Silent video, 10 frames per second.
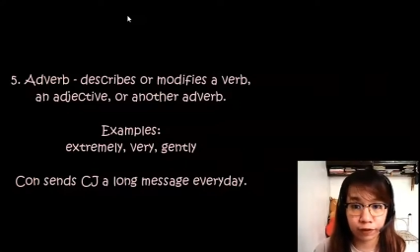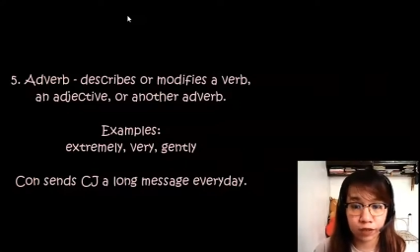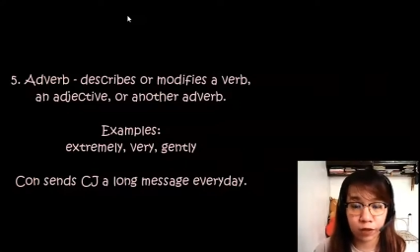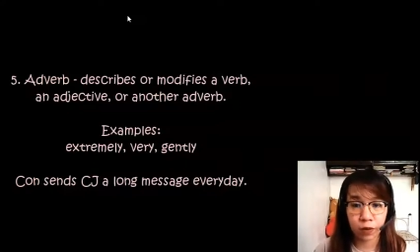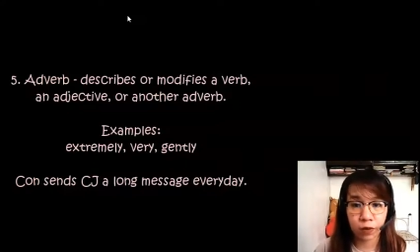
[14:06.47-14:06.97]
So
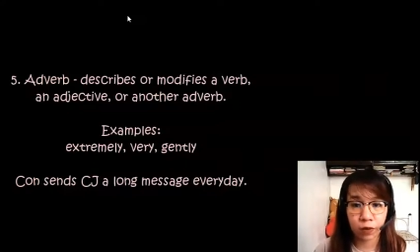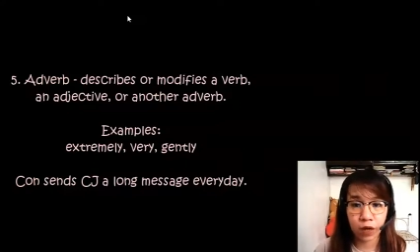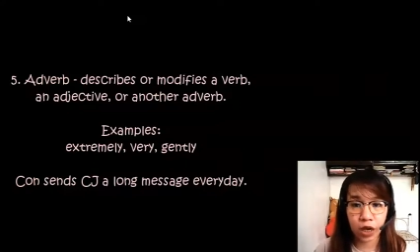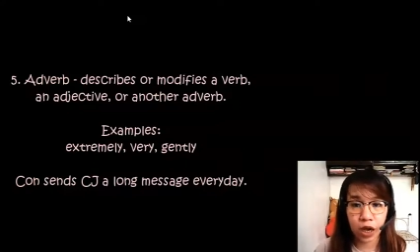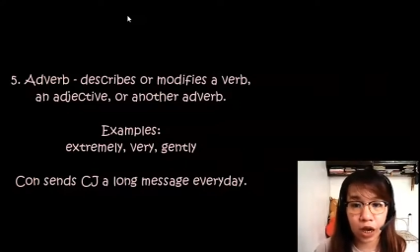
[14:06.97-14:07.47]

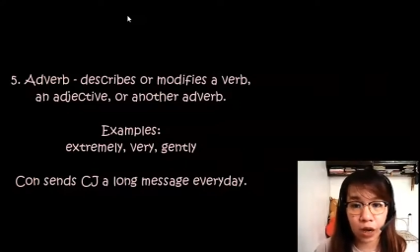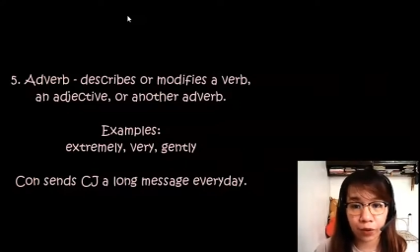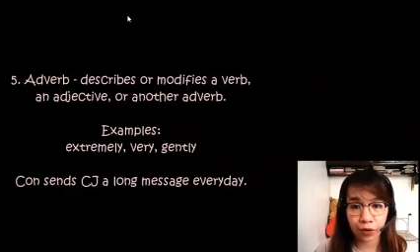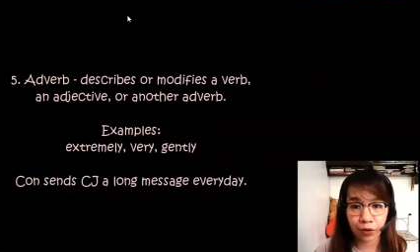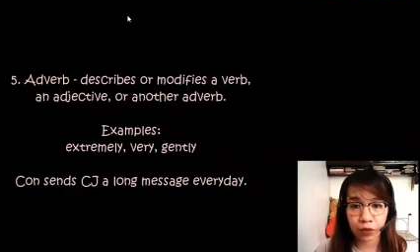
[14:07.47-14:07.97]
how
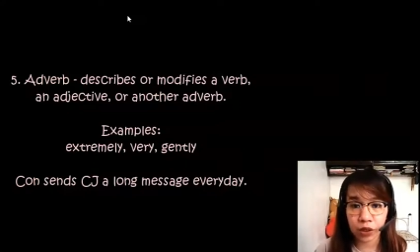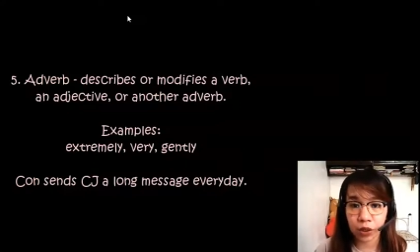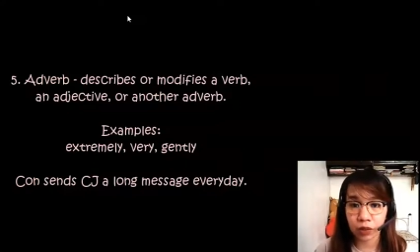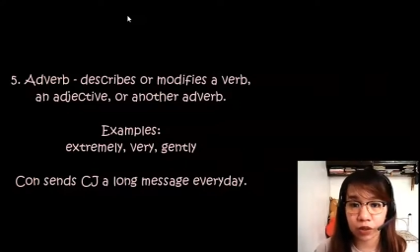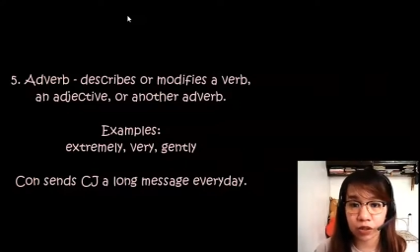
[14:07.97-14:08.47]
are we
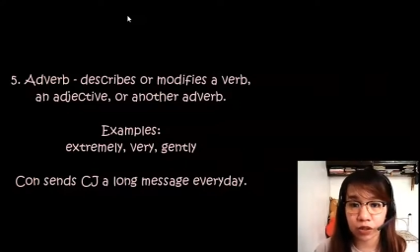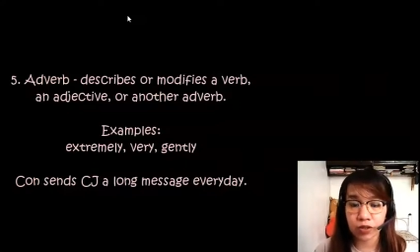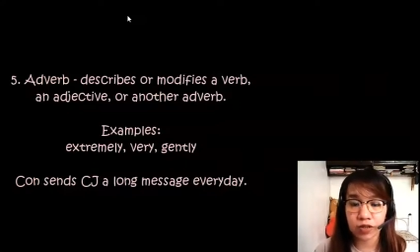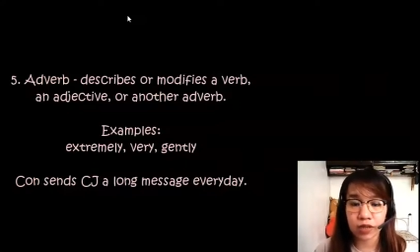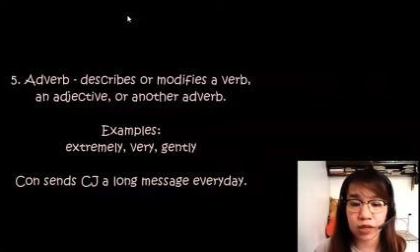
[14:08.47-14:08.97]
going to
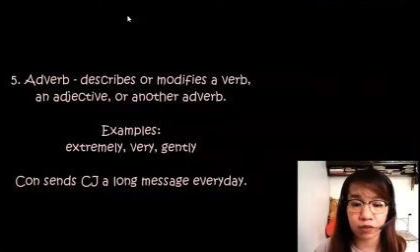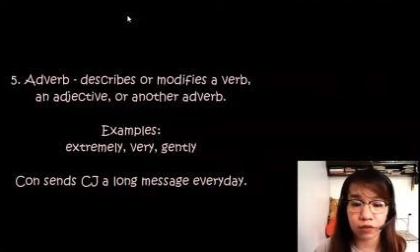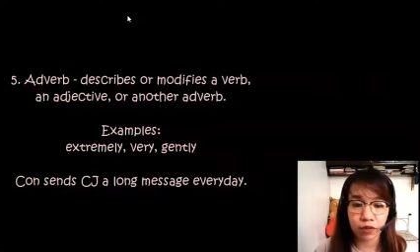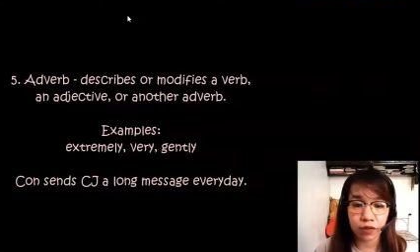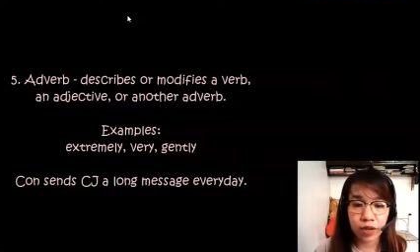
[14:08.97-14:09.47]
use an
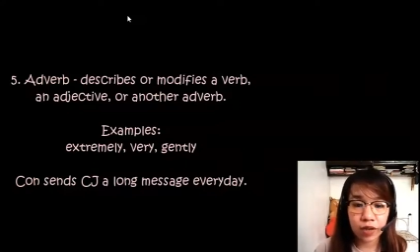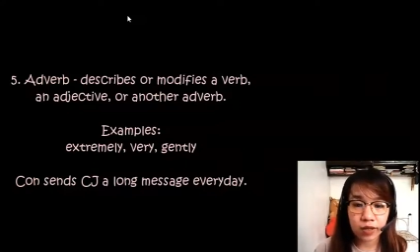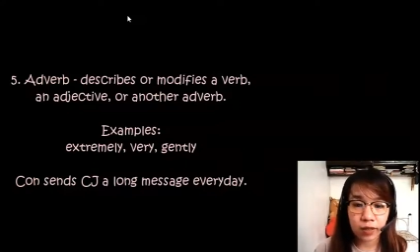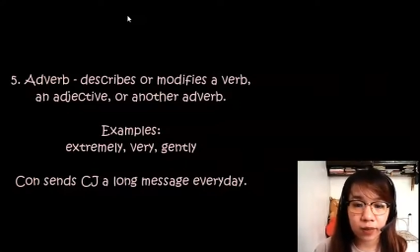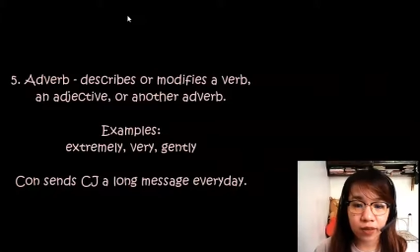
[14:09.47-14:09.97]
adverb?
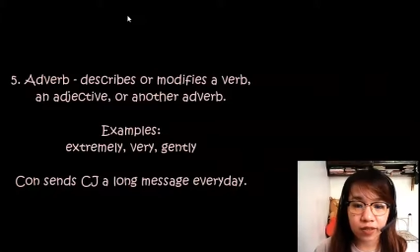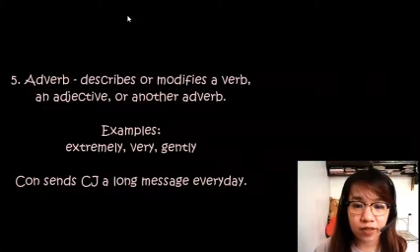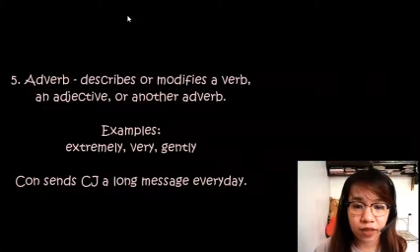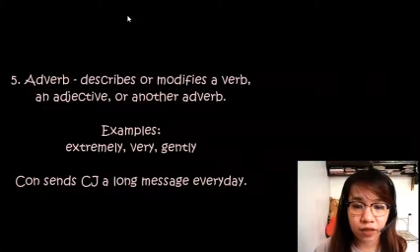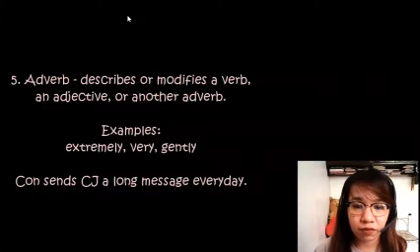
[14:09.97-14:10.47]
So let's
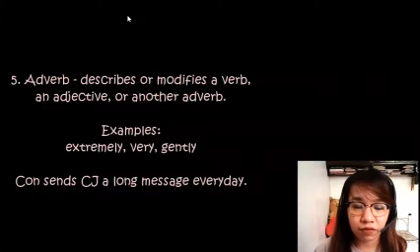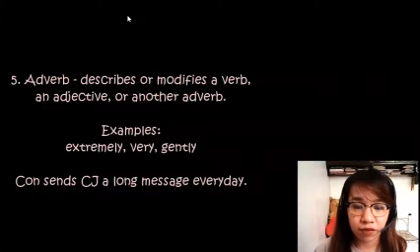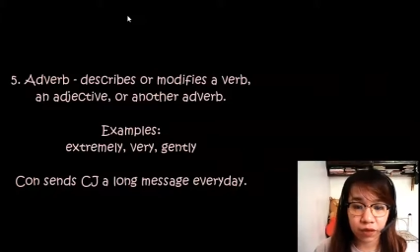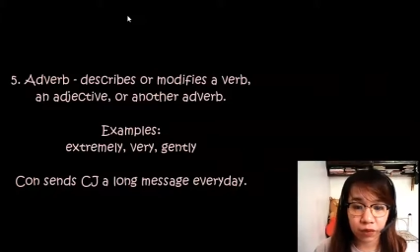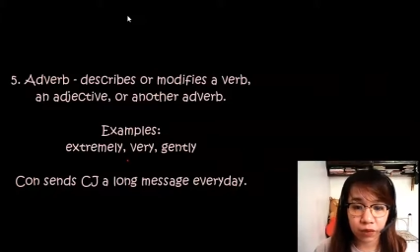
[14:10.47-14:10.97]
say
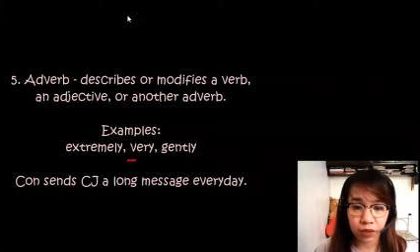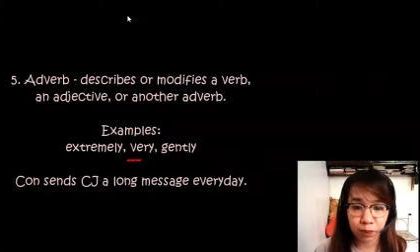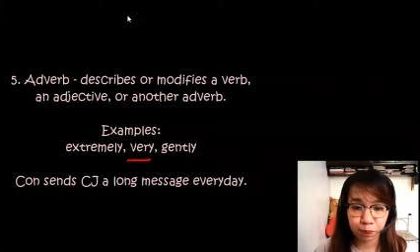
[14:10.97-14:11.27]
very.